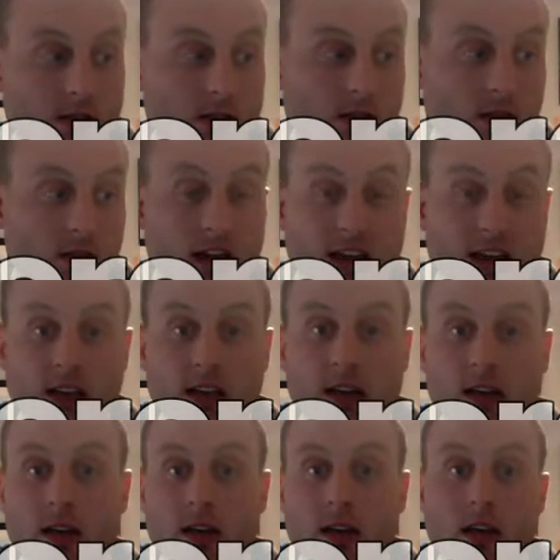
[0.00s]

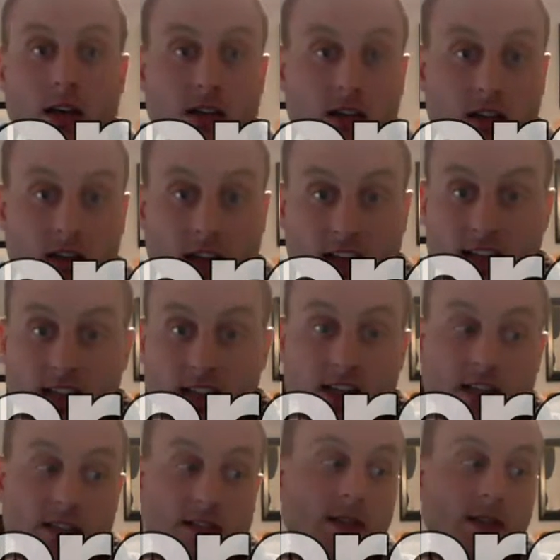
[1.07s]
lighting, the
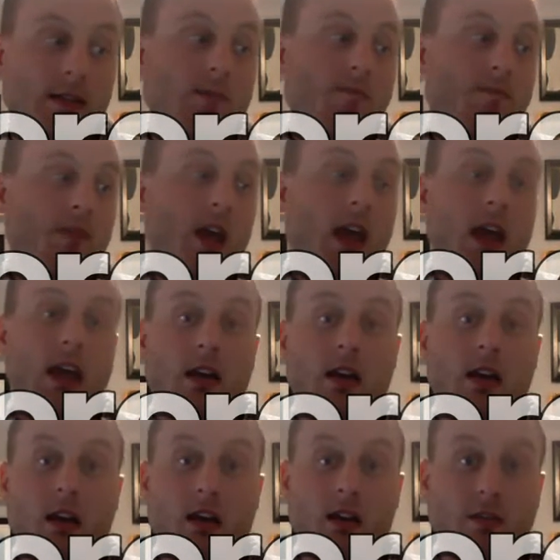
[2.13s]
lensing, and
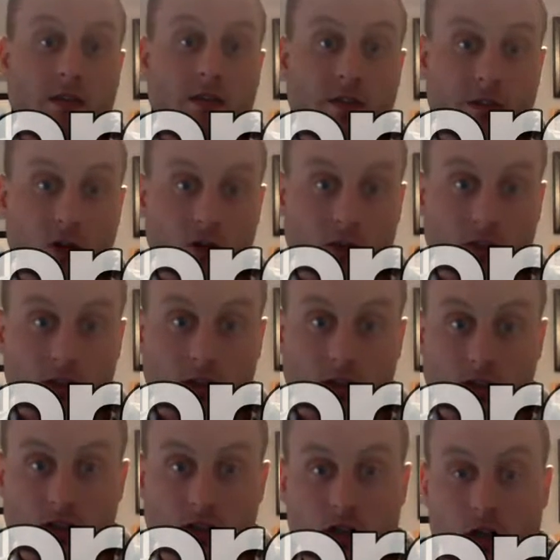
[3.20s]
even filters.
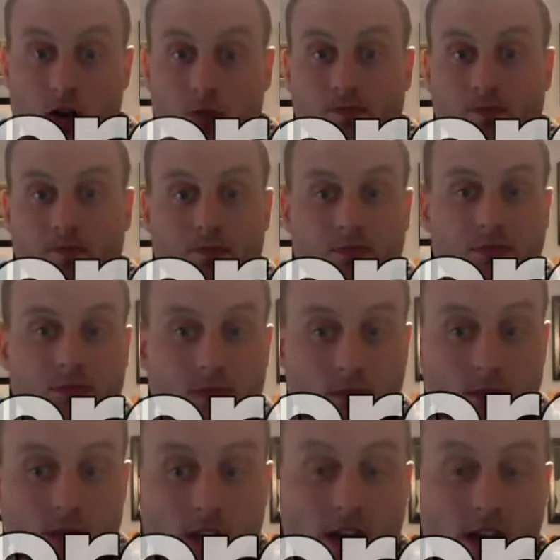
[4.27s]
So
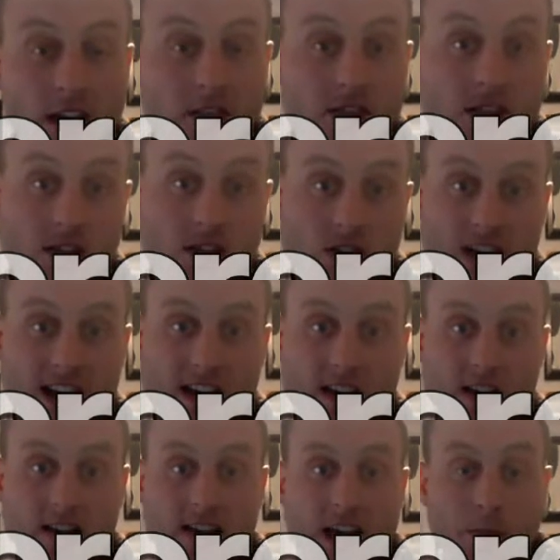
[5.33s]
that gives us great
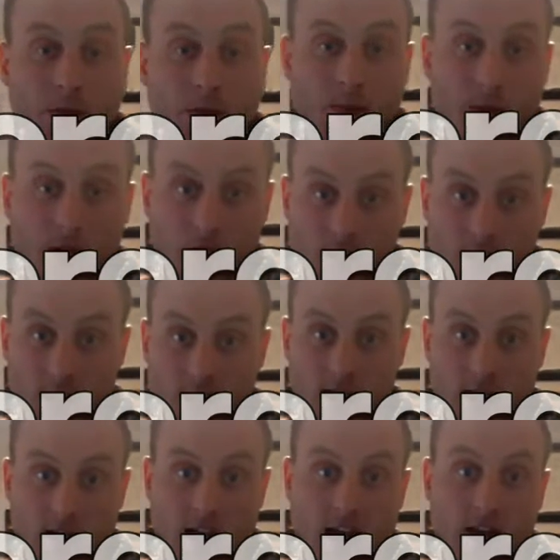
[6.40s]
adaptability
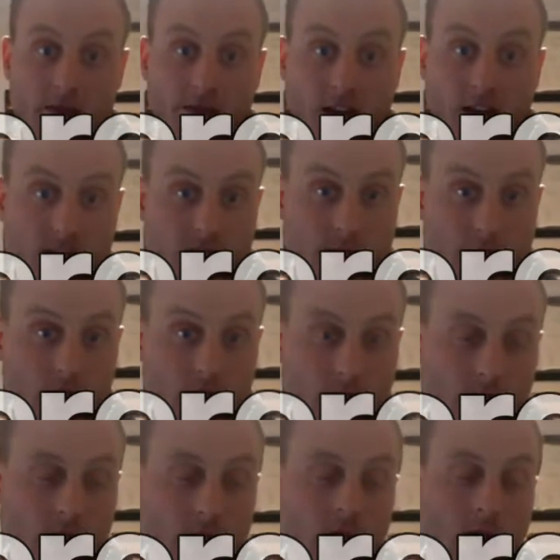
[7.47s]
and
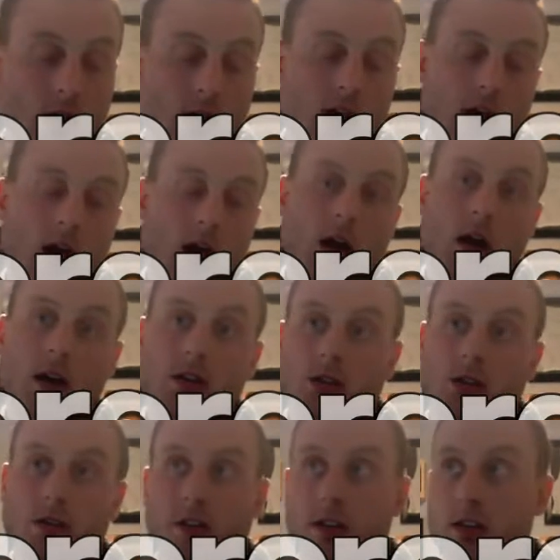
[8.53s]
flexibility. So
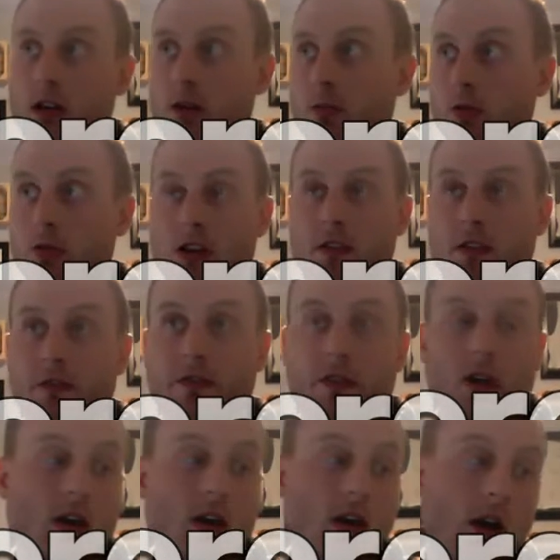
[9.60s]
for example, if
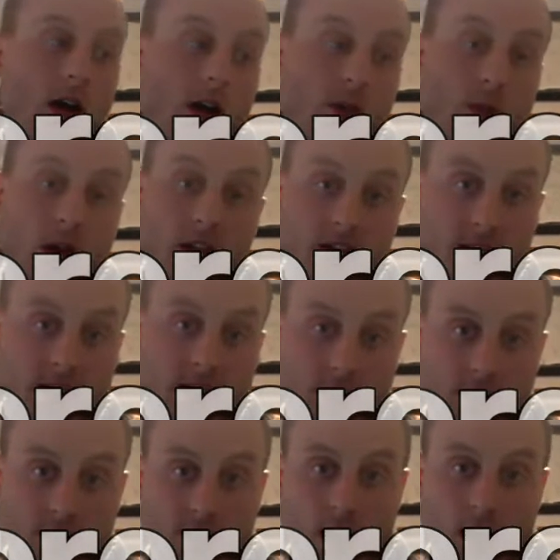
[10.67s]
you buy the sensor
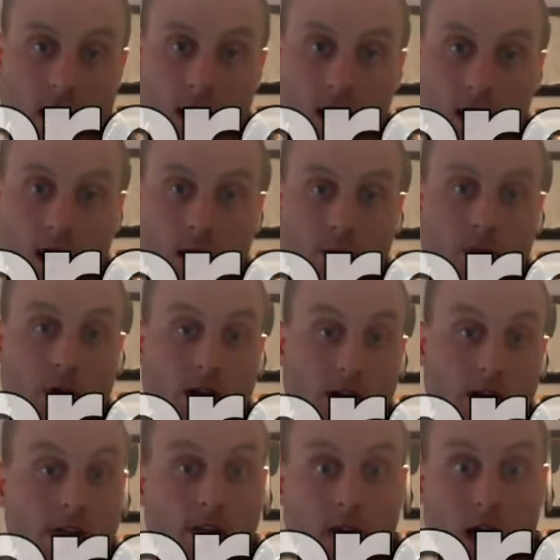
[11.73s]
today, put it
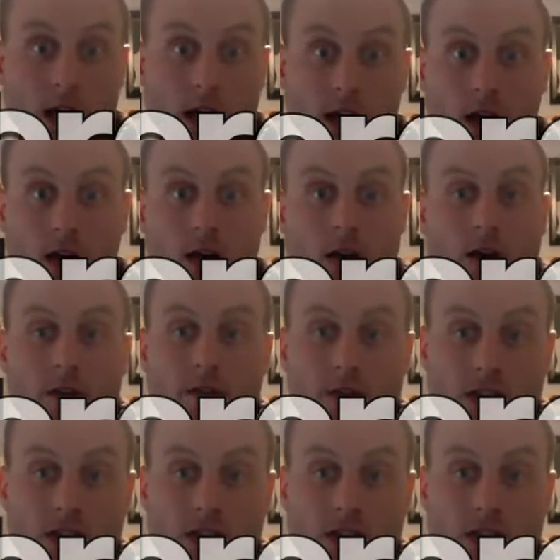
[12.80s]
on the line for